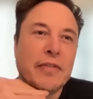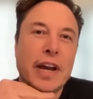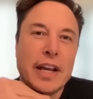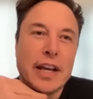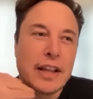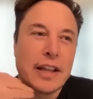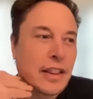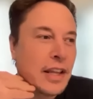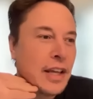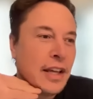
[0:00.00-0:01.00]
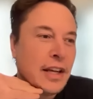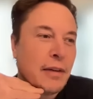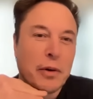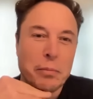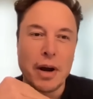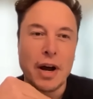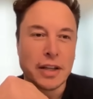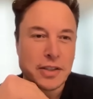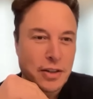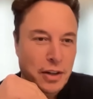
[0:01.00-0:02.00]
Why has Tesla stock blown
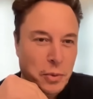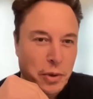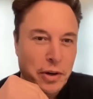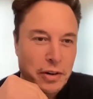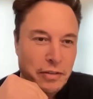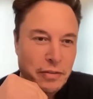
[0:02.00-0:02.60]
up this much?